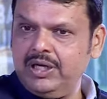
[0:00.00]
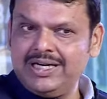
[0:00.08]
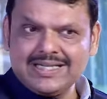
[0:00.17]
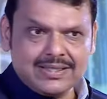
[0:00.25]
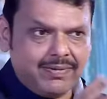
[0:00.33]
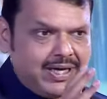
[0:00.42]
It
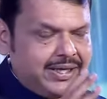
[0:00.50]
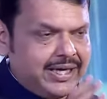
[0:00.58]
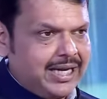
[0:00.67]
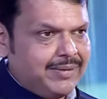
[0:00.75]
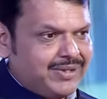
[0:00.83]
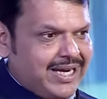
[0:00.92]
is our
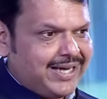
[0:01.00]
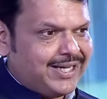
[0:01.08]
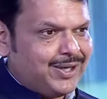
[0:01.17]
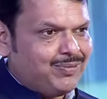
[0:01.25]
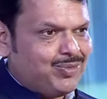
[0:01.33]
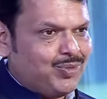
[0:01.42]
dream that
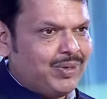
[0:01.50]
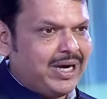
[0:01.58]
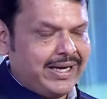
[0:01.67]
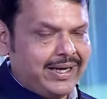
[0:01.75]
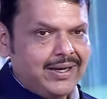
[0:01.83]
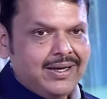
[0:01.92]
in
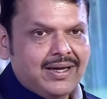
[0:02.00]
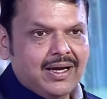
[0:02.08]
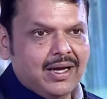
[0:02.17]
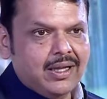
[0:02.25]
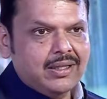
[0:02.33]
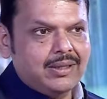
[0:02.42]
Mumbai,
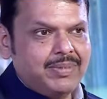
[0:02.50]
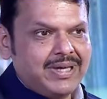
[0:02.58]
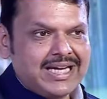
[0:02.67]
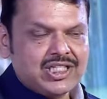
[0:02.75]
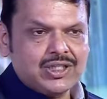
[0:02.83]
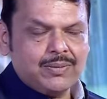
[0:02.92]
the
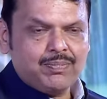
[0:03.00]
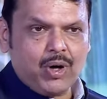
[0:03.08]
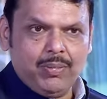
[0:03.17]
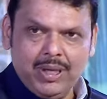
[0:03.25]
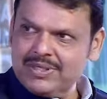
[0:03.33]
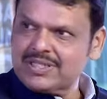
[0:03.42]
biggest
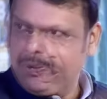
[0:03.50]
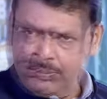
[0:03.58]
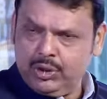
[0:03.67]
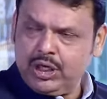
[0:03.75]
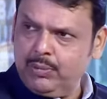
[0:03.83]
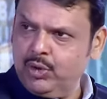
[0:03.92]
problem is
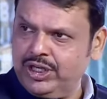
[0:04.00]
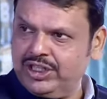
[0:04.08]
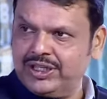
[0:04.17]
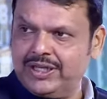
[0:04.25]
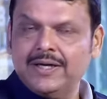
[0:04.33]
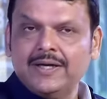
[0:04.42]

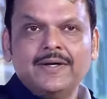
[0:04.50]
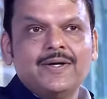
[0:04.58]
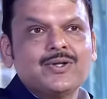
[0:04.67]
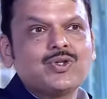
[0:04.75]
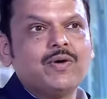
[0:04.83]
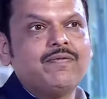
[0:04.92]
commutation.
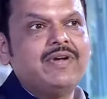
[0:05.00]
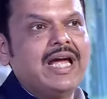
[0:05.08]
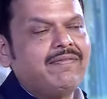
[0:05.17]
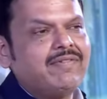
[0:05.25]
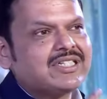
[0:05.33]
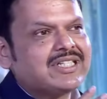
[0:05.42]
So we
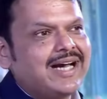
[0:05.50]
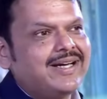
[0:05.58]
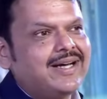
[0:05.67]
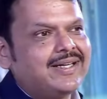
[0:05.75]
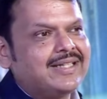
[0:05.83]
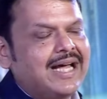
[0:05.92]
have
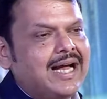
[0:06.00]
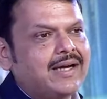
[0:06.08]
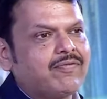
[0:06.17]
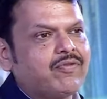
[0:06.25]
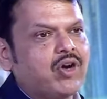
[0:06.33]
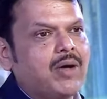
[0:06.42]
decided
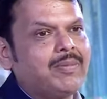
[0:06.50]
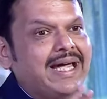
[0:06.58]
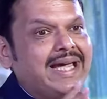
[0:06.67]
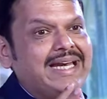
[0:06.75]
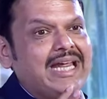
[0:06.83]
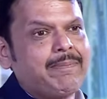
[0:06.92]
that from
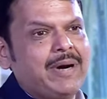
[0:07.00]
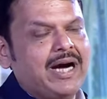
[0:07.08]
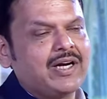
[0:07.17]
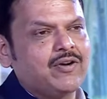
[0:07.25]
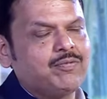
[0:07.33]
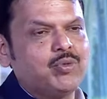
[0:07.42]
any
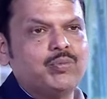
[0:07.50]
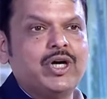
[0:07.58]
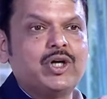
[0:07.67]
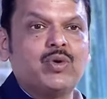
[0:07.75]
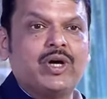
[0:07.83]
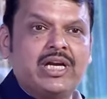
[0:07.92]
part of
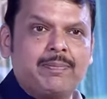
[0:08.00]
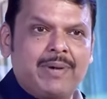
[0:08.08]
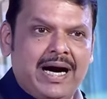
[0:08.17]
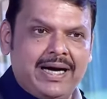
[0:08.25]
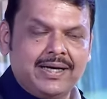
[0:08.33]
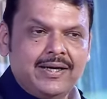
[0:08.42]
Mumbai to any
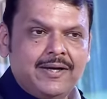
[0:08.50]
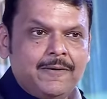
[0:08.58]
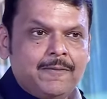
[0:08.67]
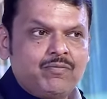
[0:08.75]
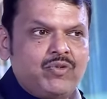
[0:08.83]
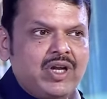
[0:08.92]
part,
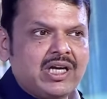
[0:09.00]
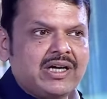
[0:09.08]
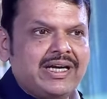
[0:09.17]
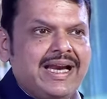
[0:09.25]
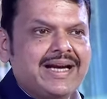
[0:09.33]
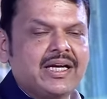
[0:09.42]
we'll
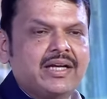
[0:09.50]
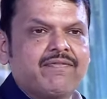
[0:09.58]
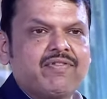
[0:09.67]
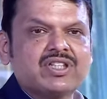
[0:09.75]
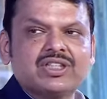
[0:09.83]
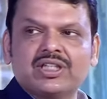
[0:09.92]
create an
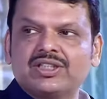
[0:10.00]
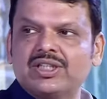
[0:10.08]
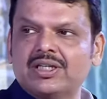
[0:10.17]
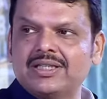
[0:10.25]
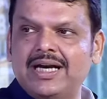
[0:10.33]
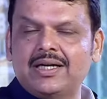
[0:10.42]

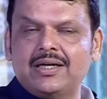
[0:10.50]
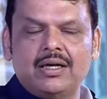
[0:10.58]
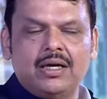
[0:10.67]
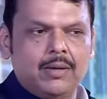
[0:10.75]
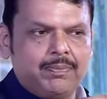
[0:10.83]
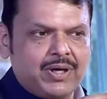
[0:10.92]
infrastructure that
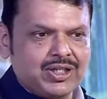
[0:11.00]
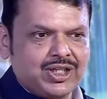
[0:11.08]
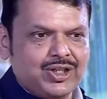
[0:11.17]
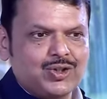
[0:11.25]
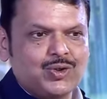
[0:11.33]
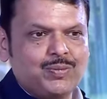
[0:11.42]
a
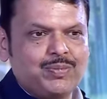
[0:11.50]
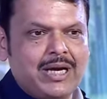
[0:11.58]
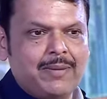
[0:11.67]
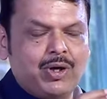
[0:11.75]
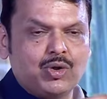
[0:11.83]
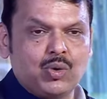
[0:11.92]
person should be
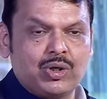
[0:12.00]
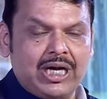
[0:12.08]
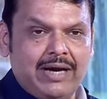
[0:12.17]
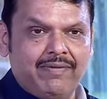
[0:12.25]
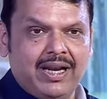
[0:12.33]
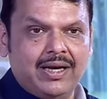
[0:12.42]
able to
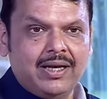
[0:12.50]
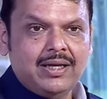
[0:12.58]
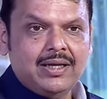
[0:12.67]
travel